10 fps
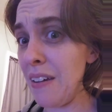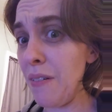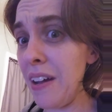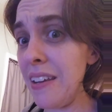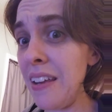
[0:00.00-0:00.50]
it
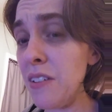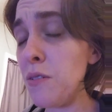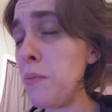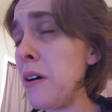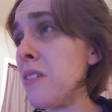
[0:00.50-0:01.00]
right, and I
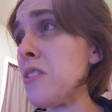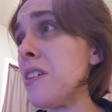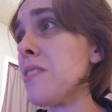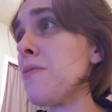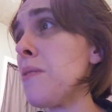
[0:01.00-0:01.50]
do
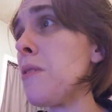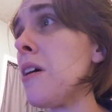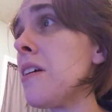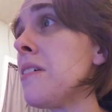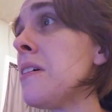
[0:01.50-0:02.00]
apologize if I'm not